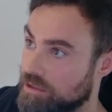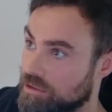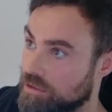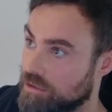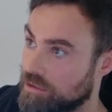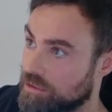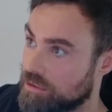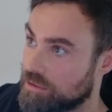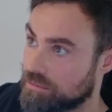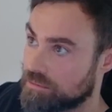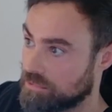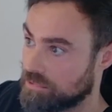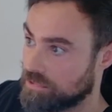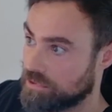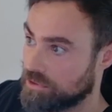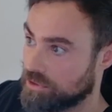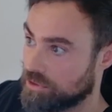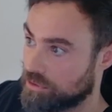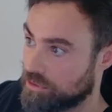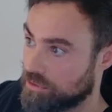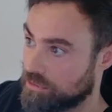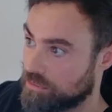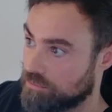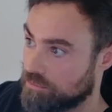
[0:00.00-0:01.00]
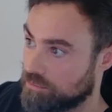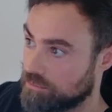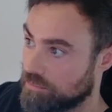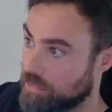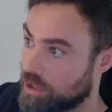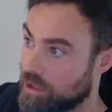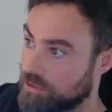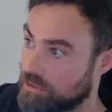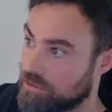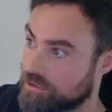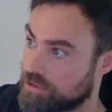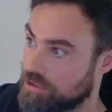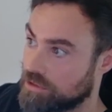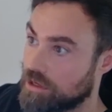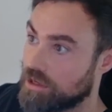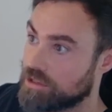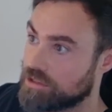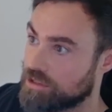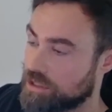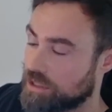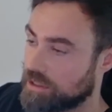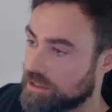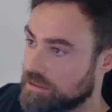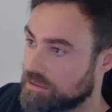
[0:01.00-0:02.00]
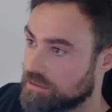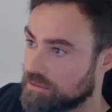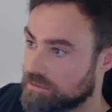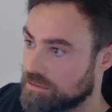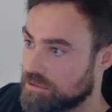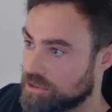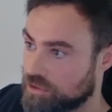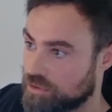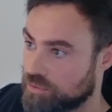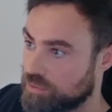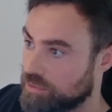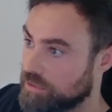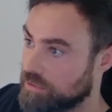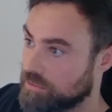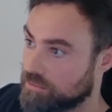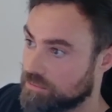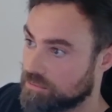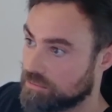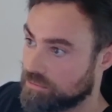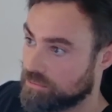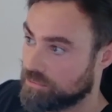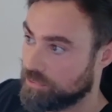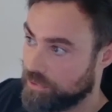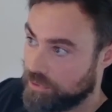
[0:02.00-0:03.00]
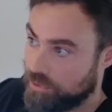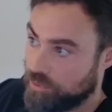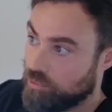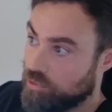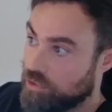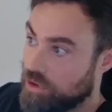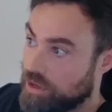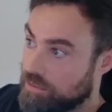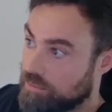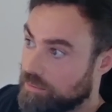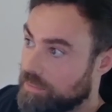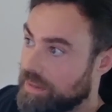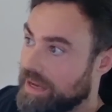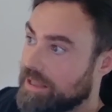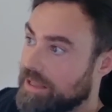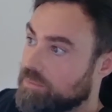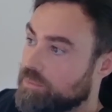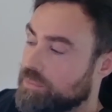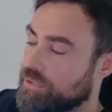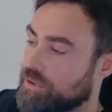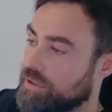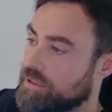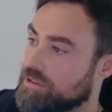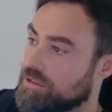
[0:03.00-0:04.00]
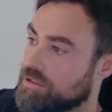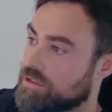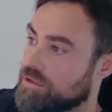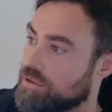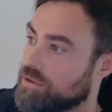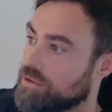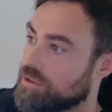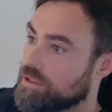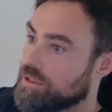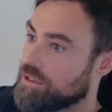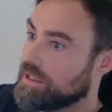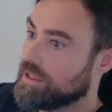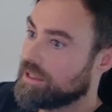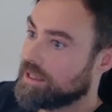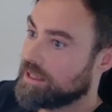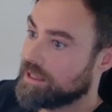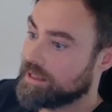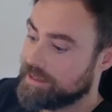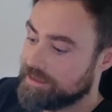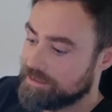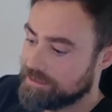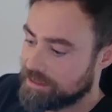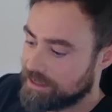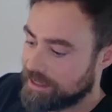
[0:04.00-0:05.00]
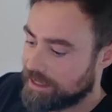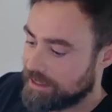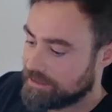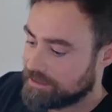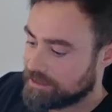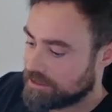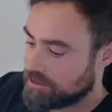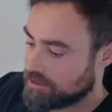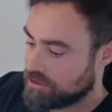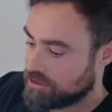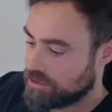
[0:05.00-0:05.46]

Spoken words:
your model's logic just with one bad print. So clean data